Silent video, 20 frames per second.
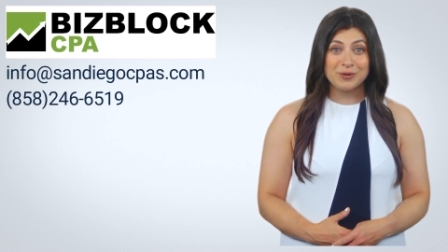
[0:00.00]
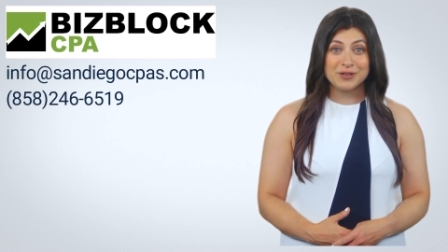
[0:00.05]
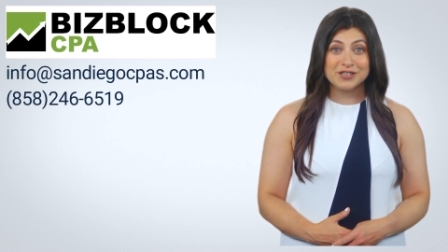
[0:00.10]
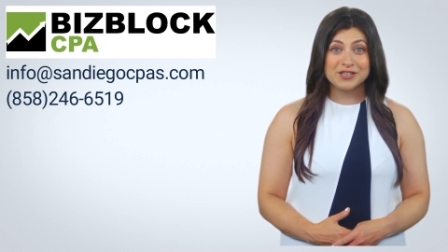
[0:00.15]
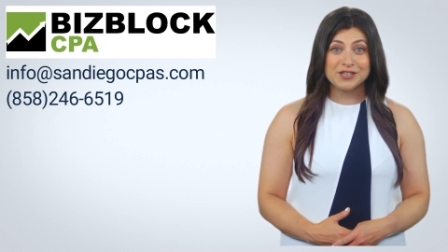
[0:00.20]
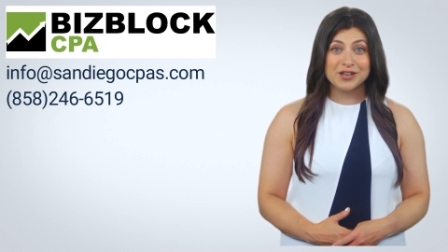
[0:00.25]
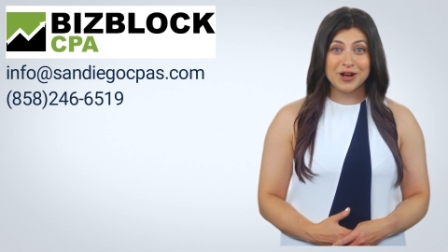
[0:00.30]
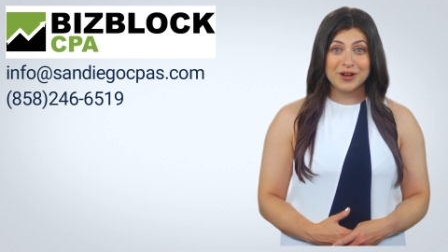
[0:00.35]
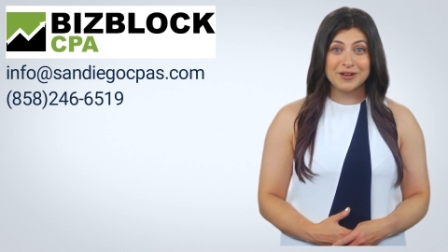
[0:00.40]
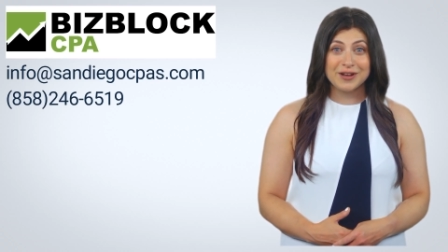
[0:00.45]
where
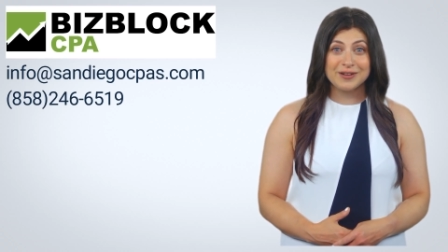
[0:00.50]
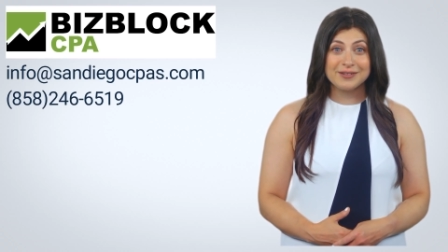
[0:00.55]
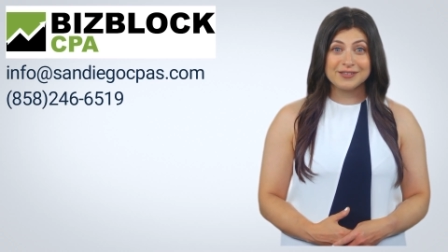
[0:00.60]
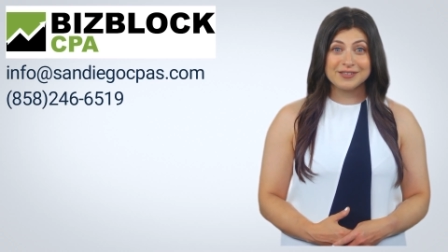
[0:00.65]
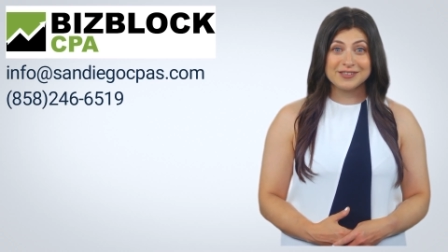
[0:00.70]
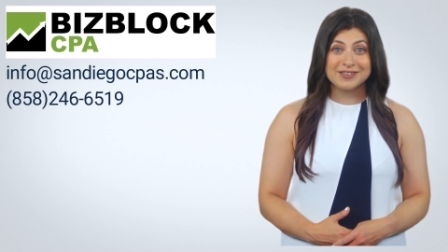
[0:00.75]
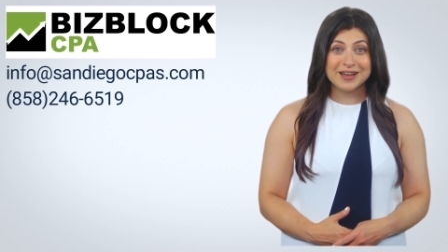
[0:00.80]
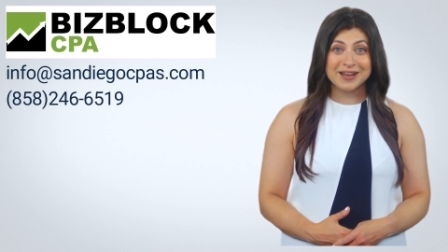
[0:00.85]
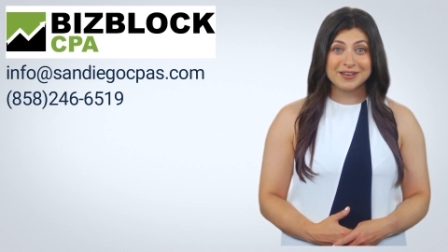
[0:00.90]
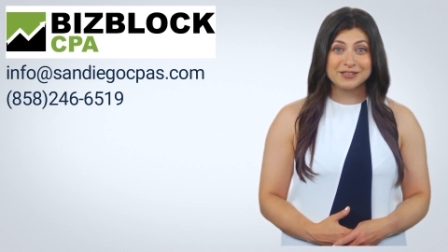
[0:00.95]

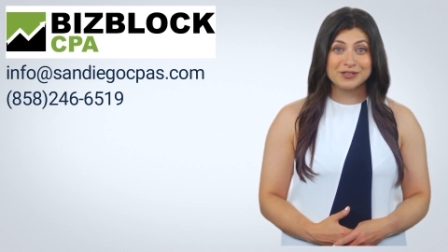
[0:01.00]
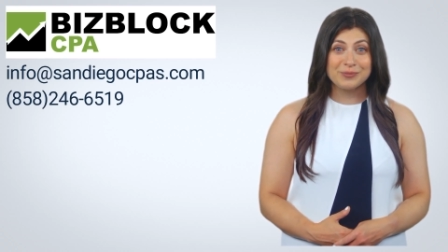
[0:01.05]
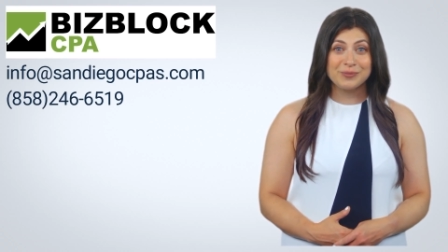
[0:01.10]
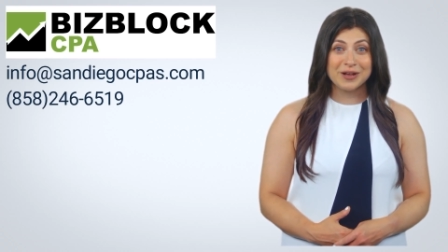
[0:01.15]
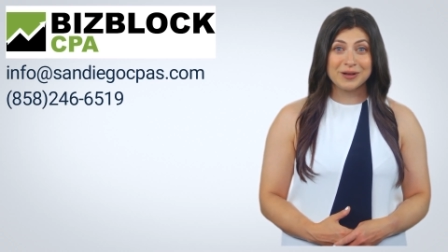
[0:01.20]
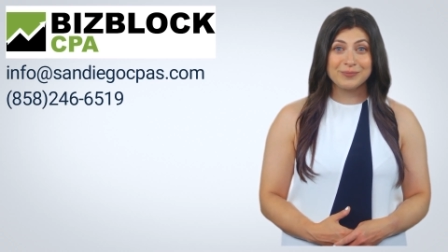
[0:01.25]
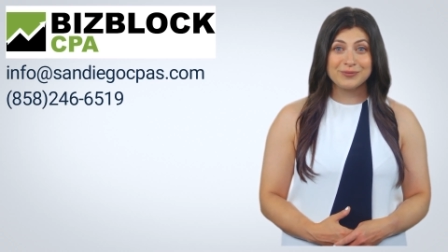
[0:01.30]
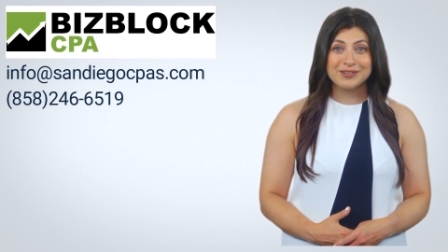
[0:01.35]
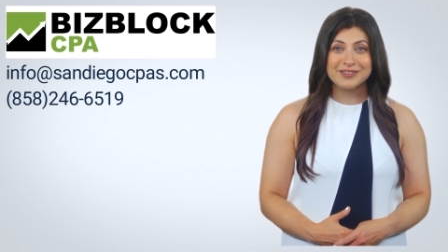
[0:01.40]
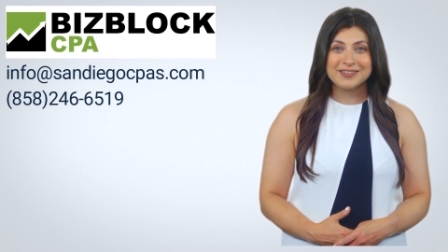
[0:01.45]
startups tend to
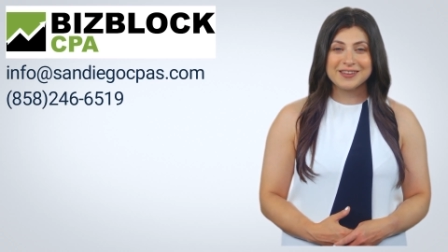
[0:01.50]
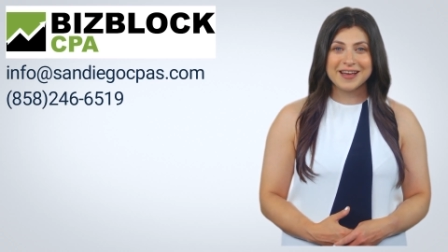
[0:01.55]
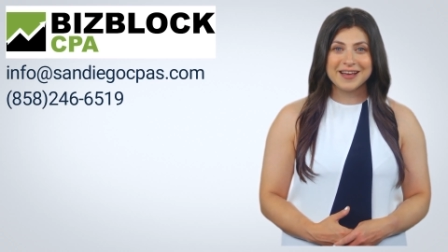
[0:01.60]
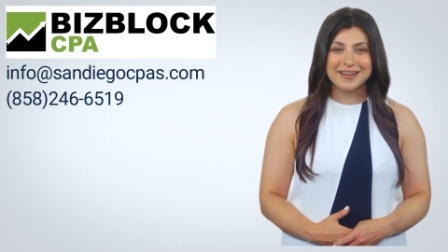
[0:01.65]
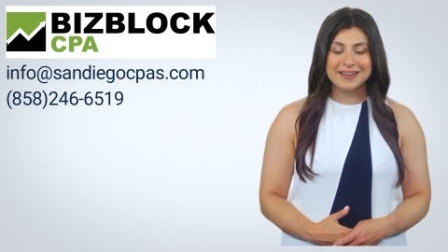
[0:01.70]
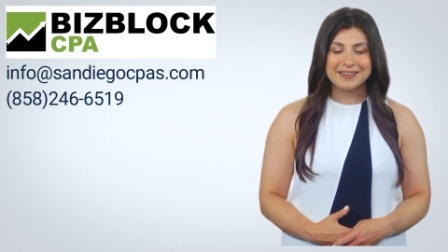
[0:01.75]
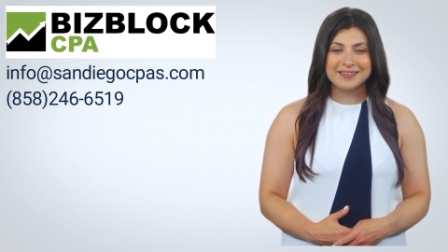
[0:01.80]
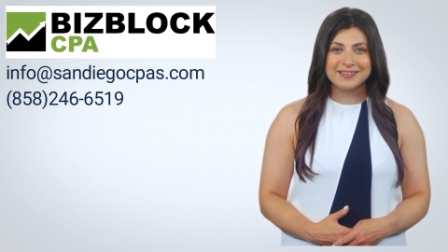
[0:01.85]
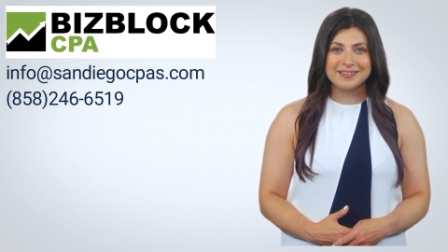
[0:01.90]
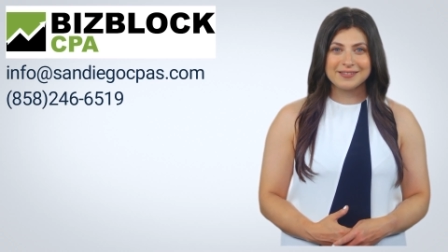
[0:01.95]
make
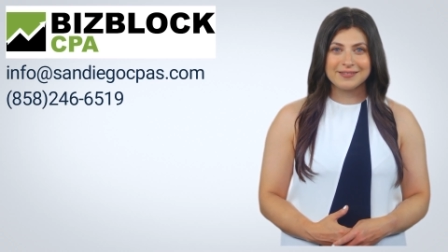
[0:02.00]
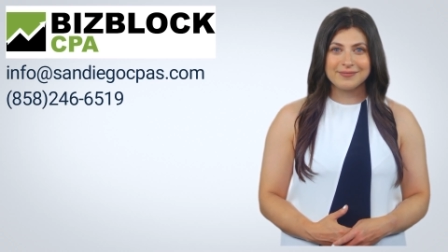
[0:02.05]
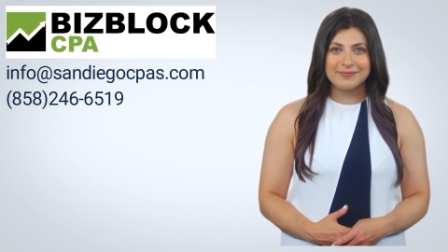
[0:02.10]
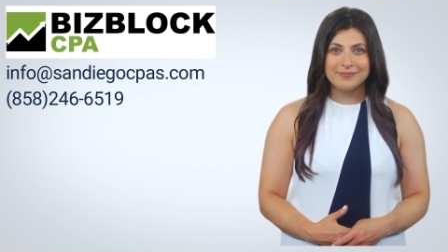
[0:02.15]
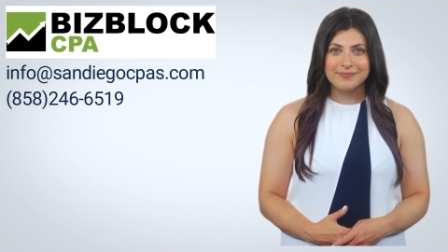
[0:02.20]
mistakes.